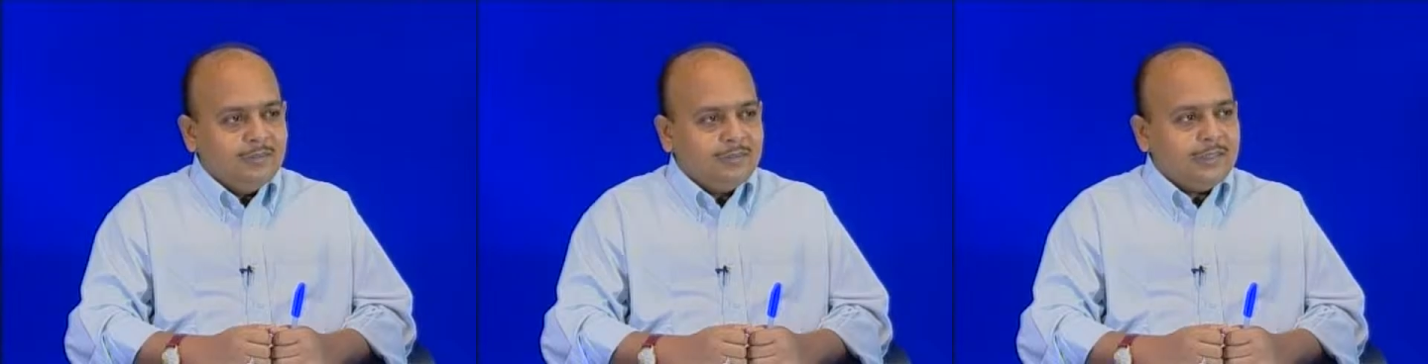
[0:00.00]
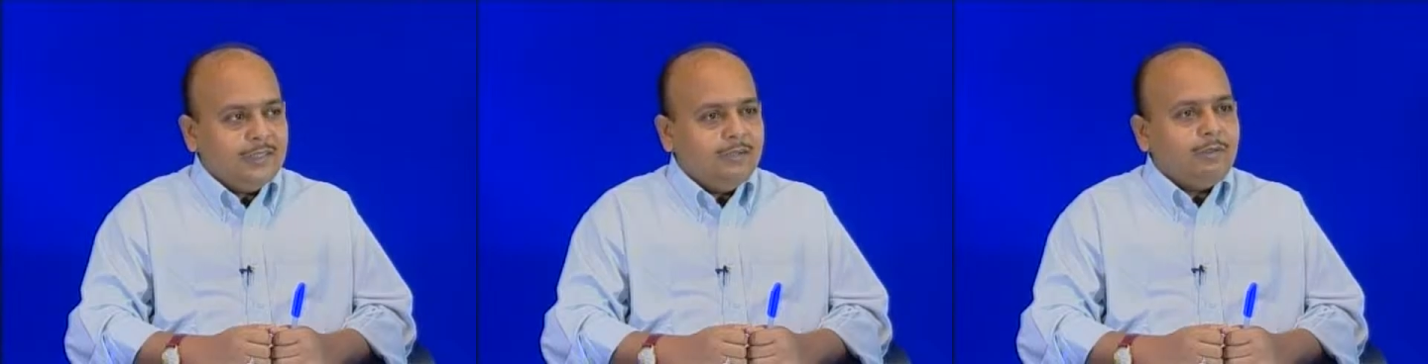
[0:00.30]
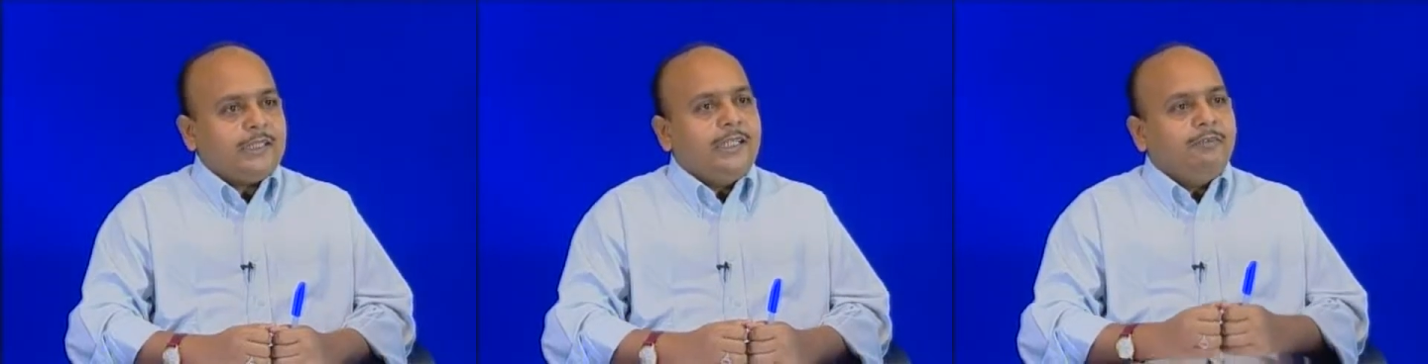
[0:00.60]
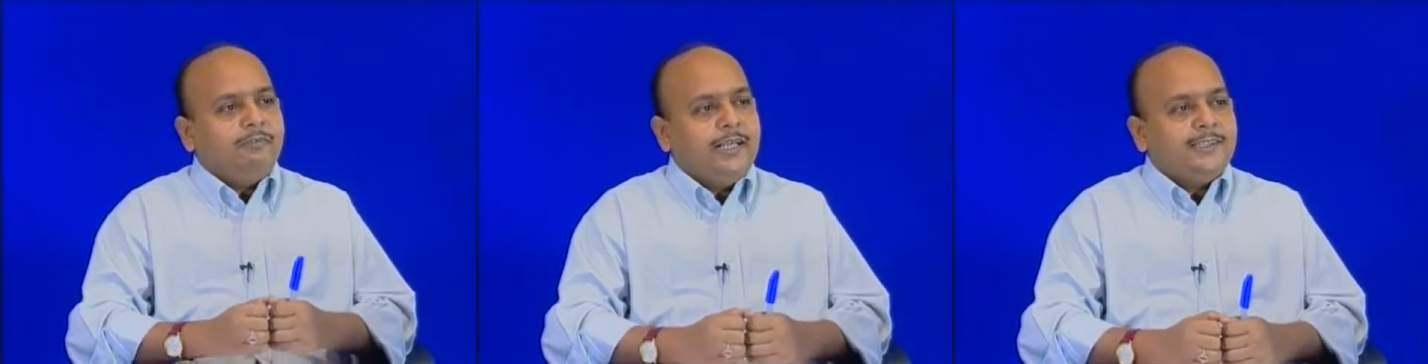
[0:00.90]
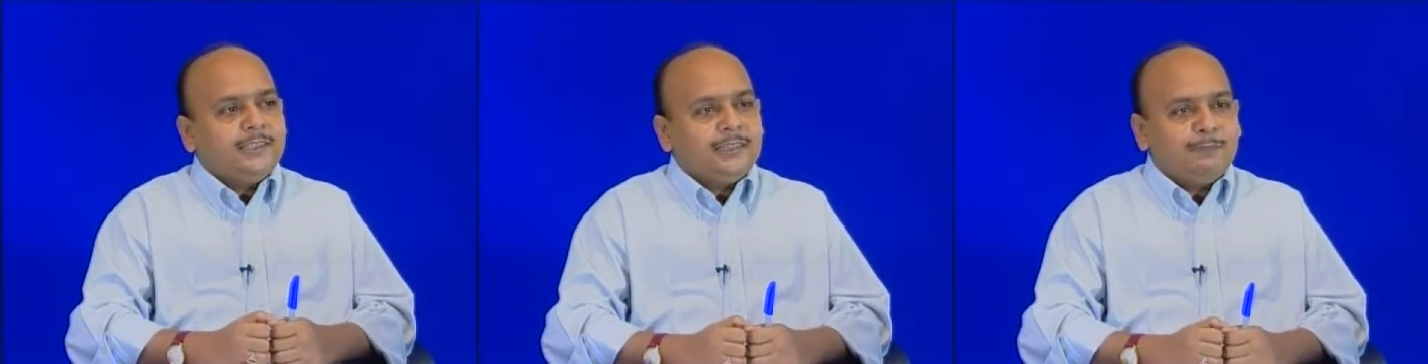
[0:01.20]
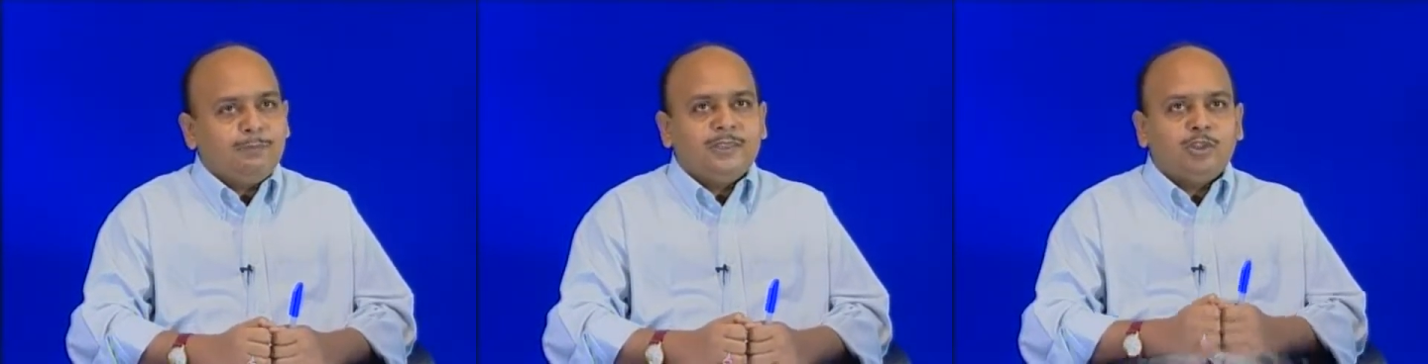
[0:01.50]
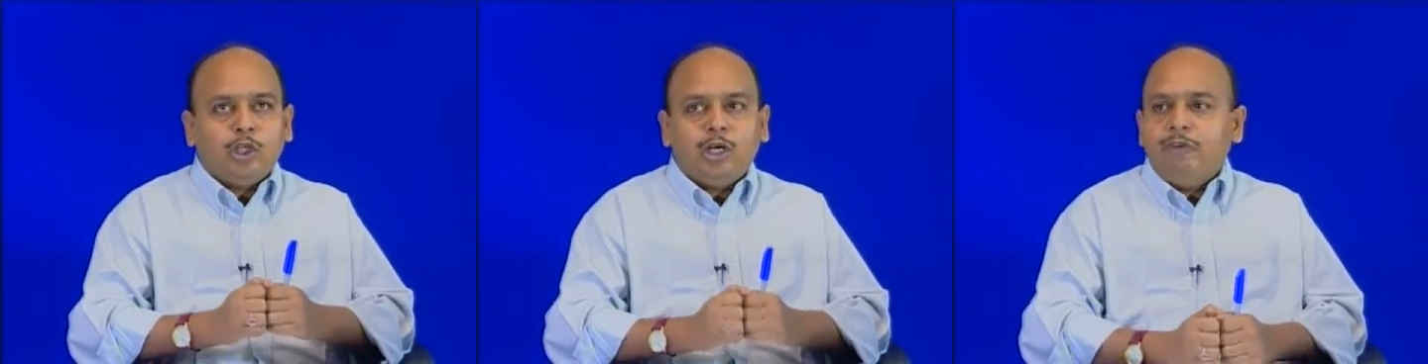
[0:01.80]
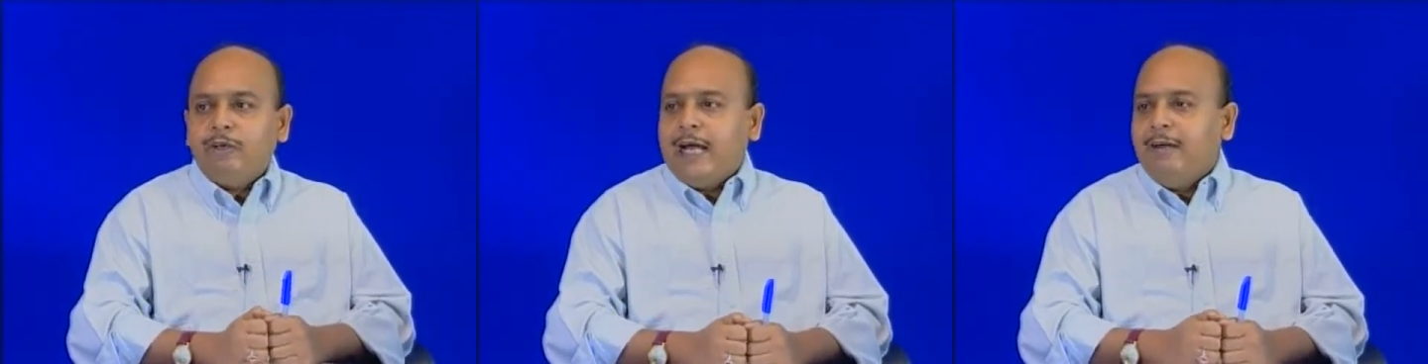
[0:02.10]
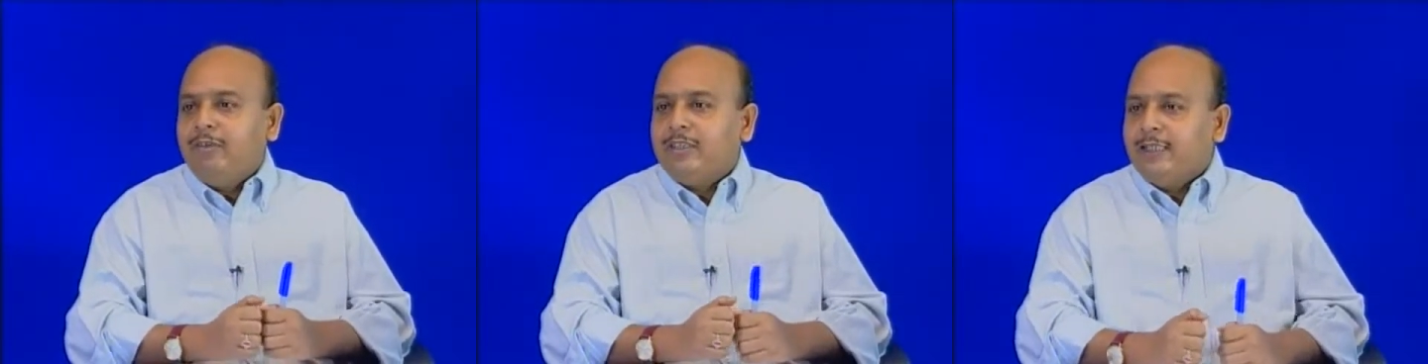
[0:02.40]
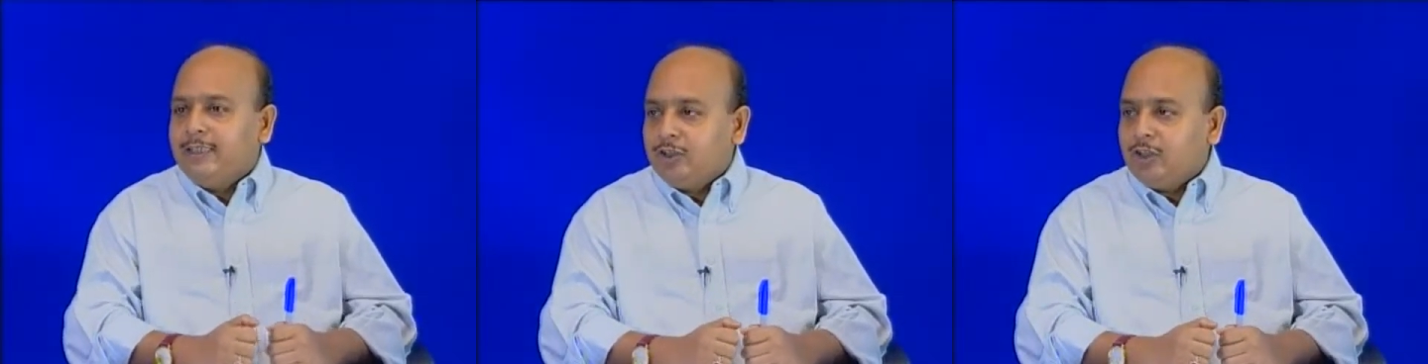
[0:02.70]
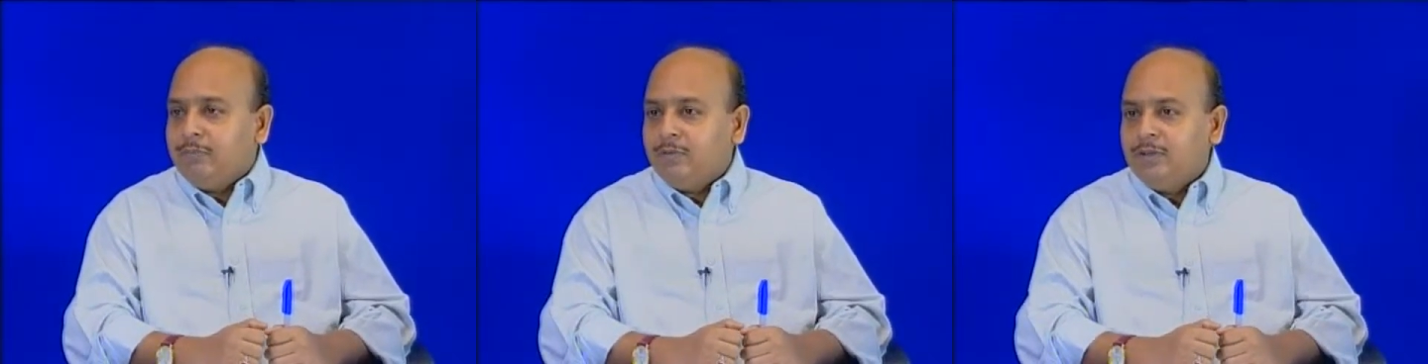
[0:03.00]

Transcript: okay, what kind of relationship this job will have with other job.